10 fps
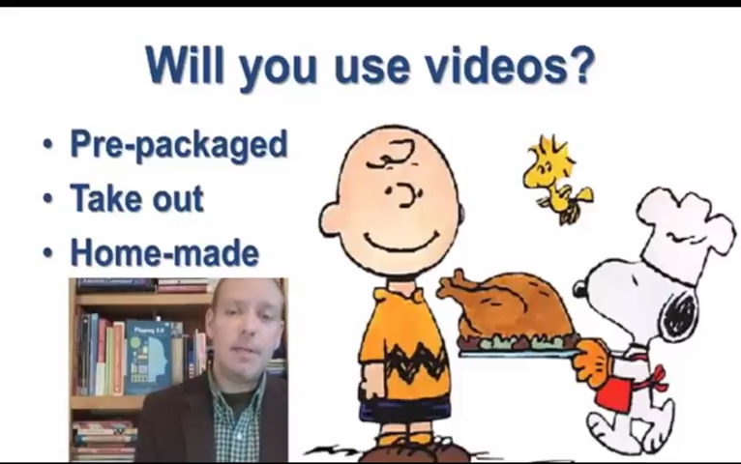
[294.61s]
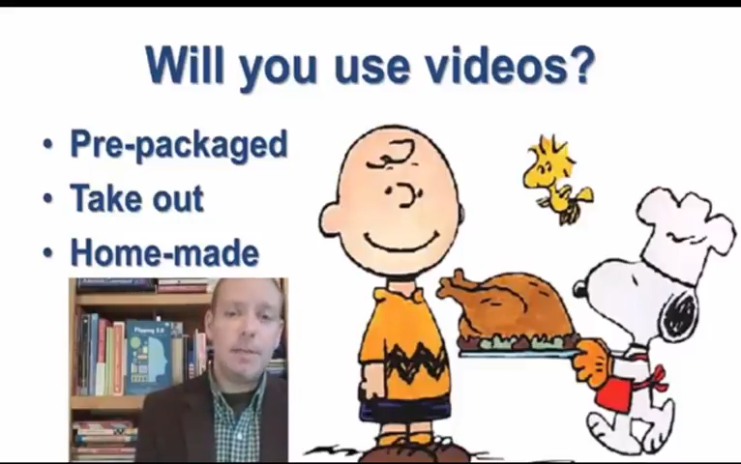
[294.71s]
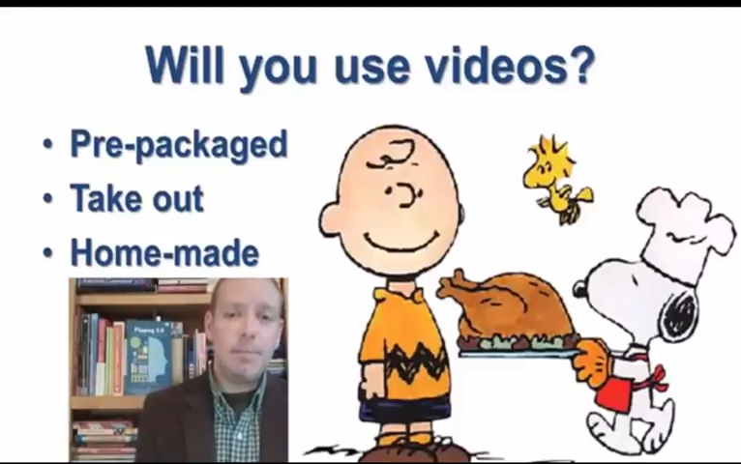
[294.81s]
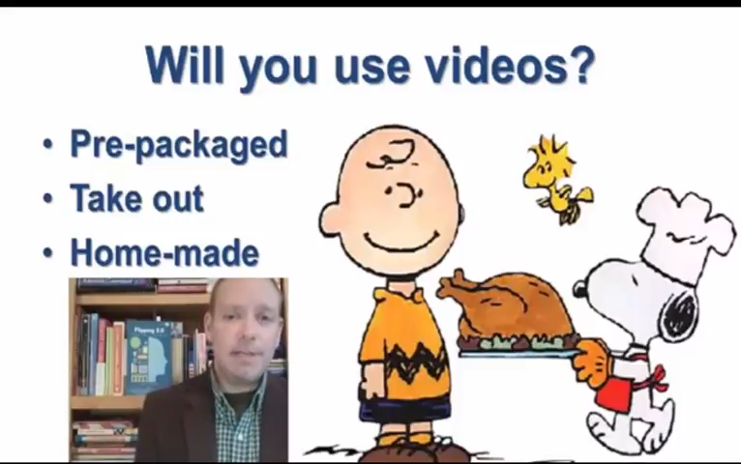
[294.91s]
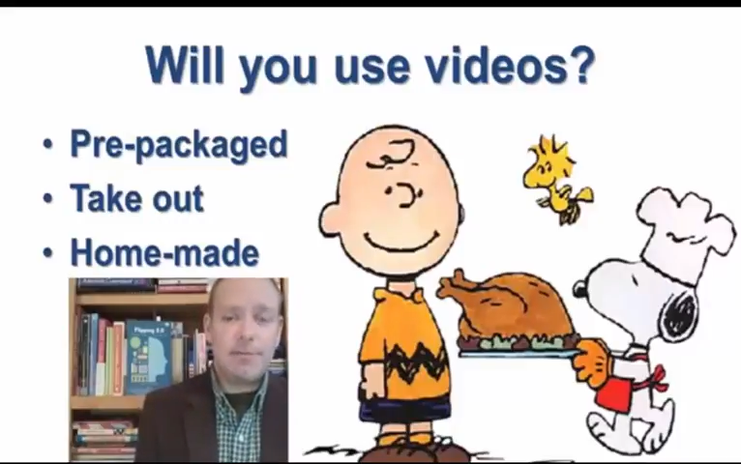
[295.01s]
be the
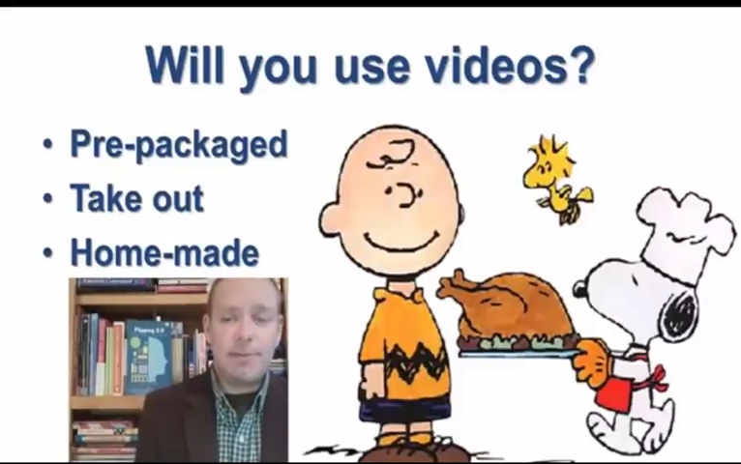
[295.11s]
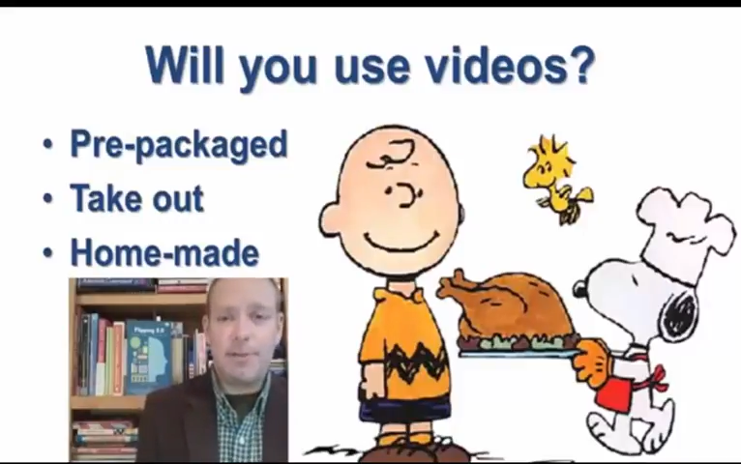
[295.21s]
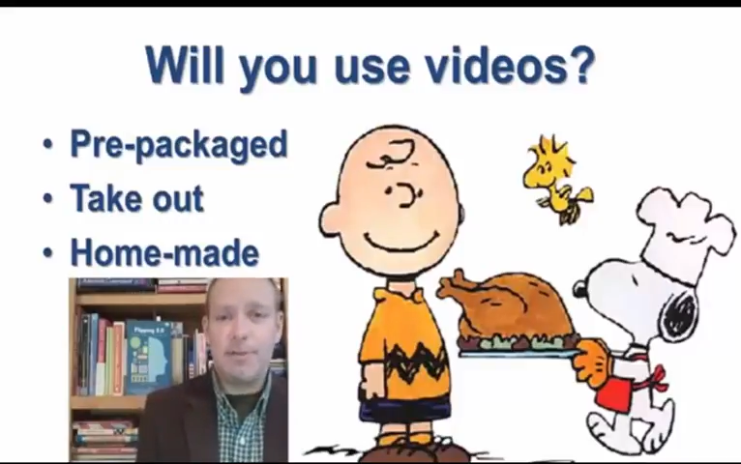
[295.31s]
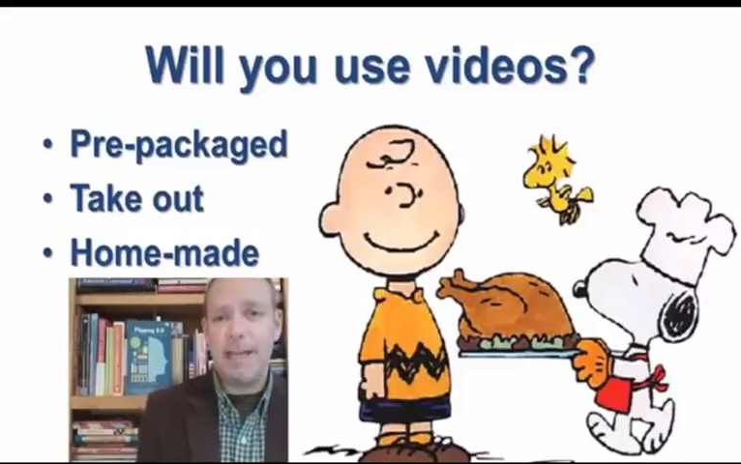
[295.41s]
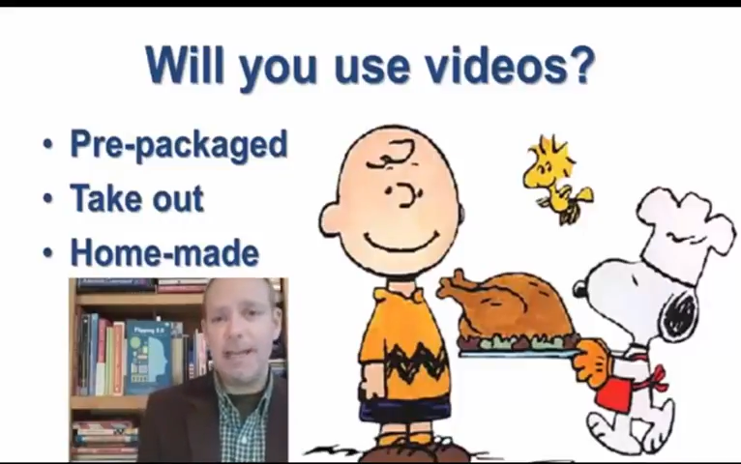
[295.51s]
best for
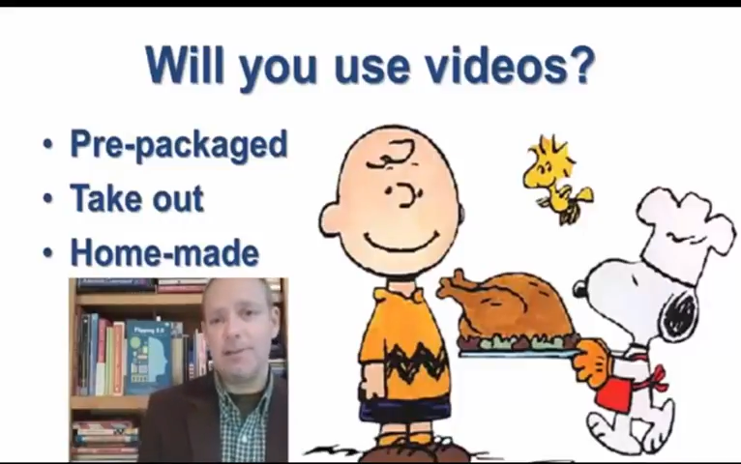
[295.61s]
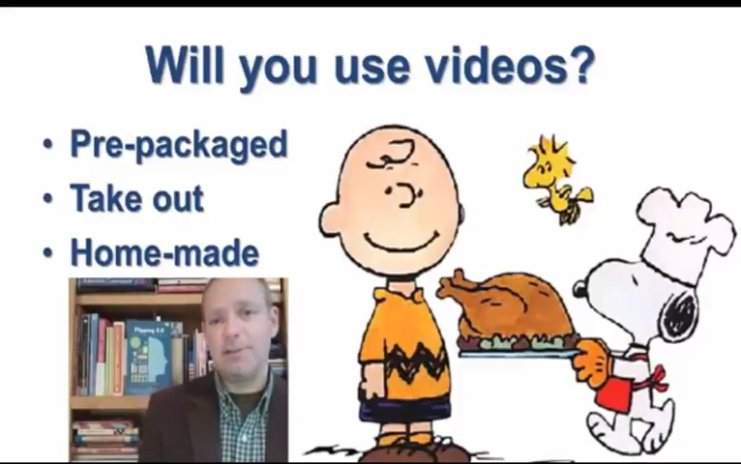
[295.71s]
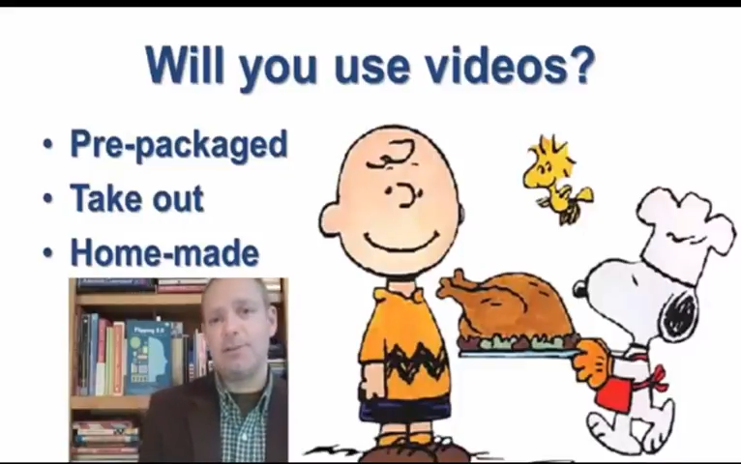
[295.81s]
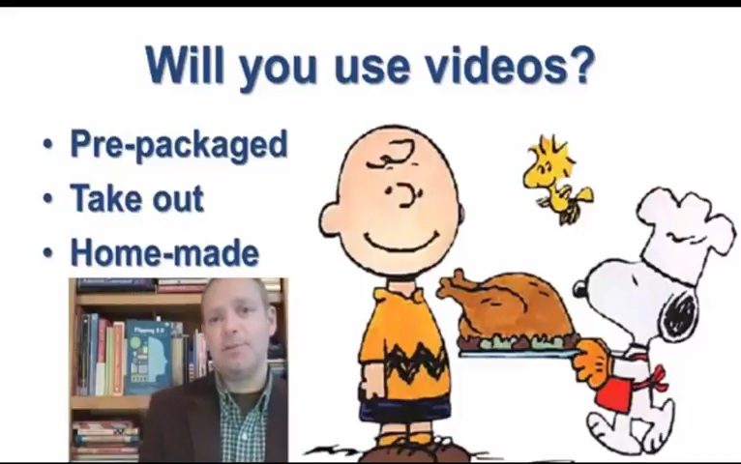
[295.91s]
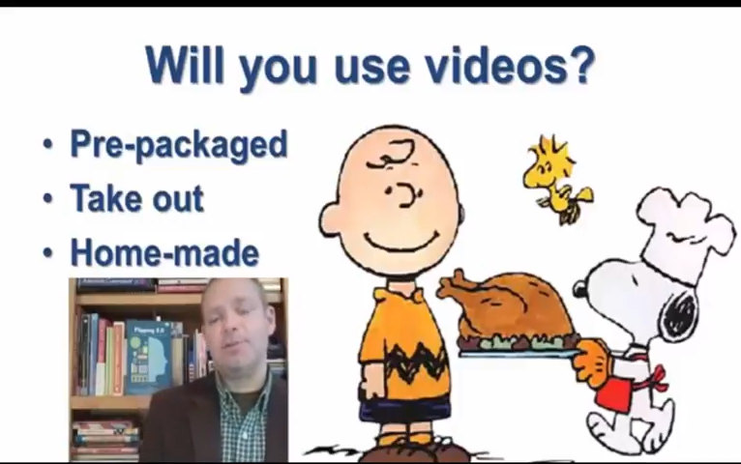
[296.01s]
you and your
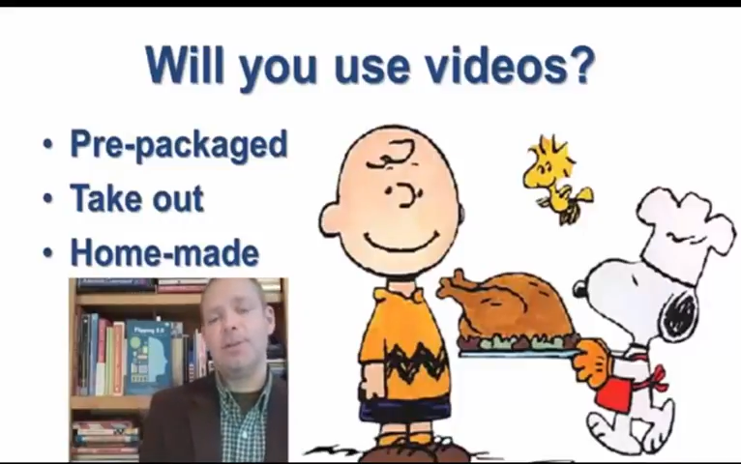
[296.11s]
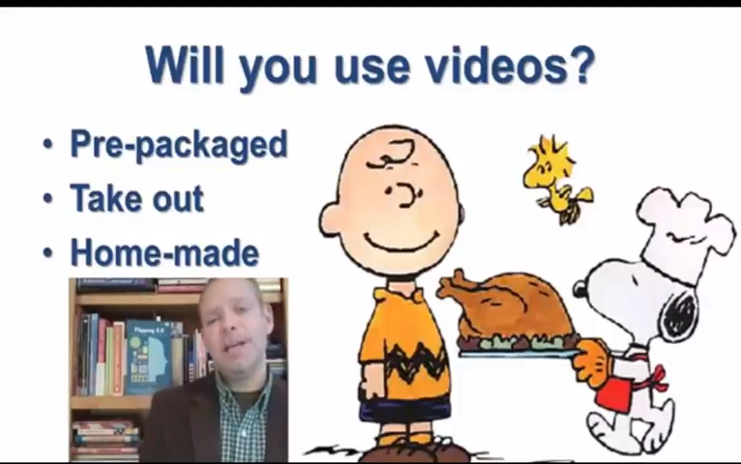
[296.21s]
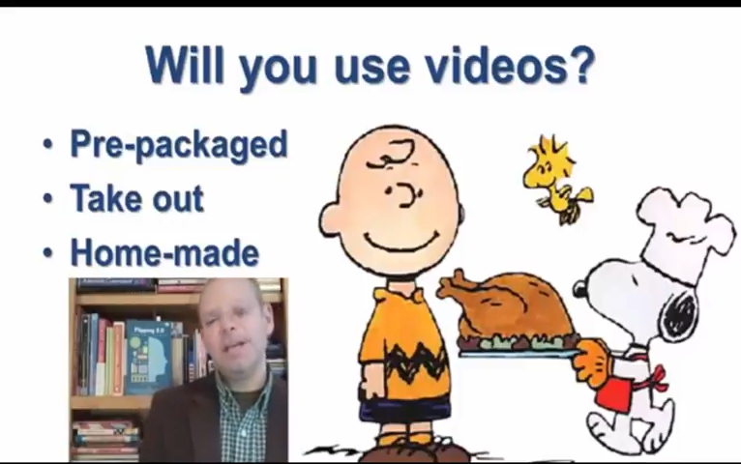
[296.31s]
students.